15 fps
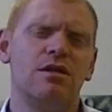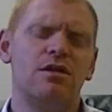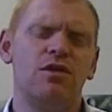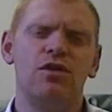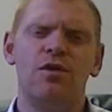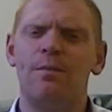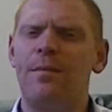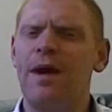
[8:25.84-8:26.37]

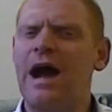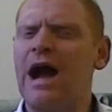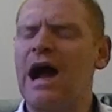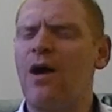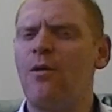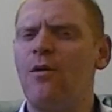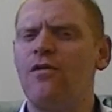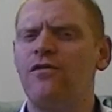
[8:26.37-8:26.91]
your
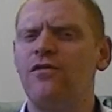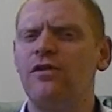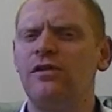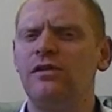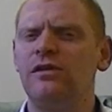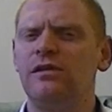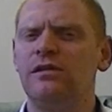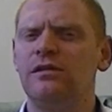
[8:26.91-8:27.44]
powerful
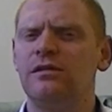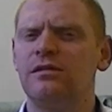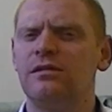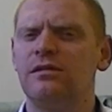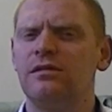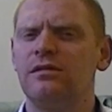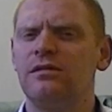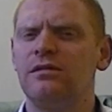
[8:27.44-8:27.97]

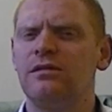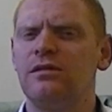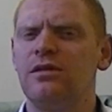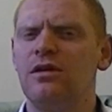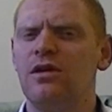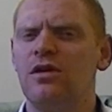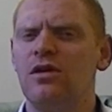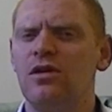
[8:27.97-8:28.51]

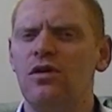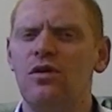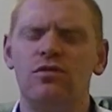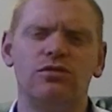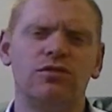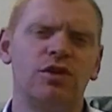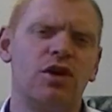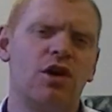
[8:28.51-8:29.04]

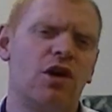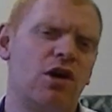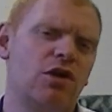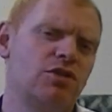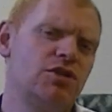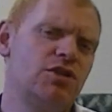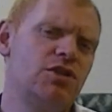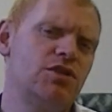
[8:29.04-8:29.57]

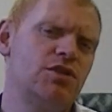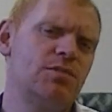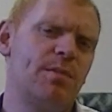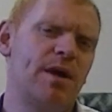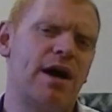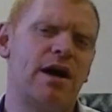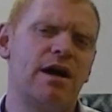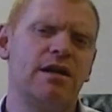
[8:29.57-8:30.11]
unconscious
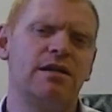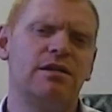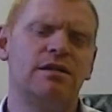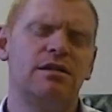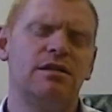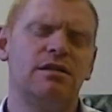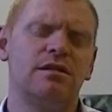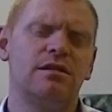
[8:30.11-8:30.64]

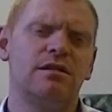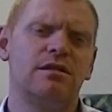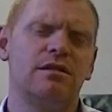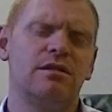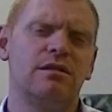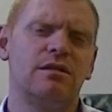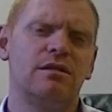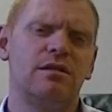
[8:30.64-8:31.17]
mind,
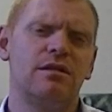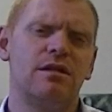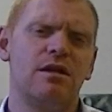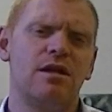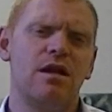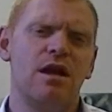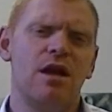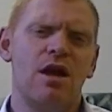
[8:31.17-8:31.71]

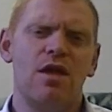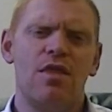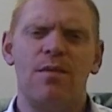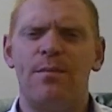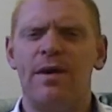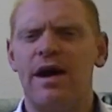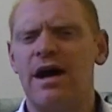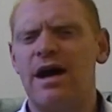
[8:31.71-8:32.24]
the
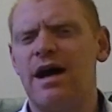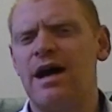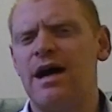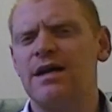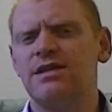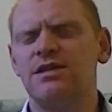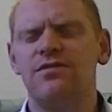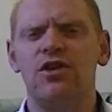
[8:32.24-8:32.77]

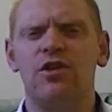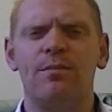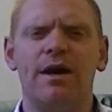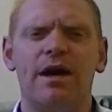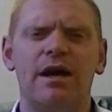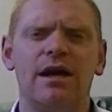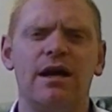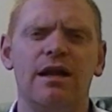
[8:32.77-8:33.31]
part of your
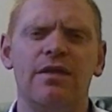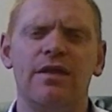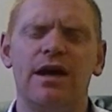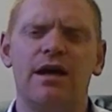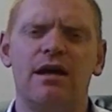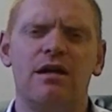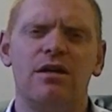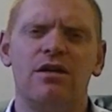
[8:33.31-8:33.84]
mind
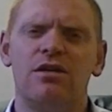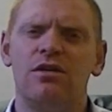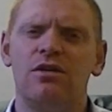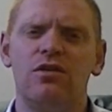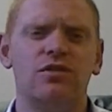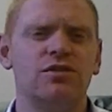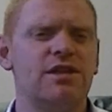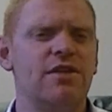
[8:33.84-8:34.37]
that
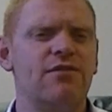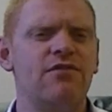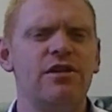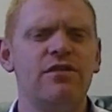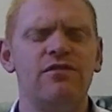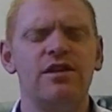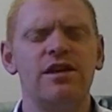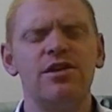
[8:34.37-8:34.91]
knows
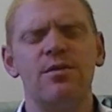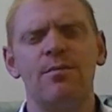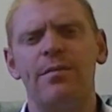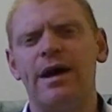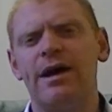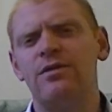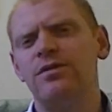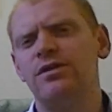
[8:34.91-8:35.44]
everything
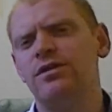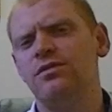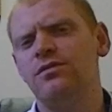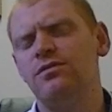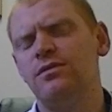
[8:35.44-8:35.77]
about you,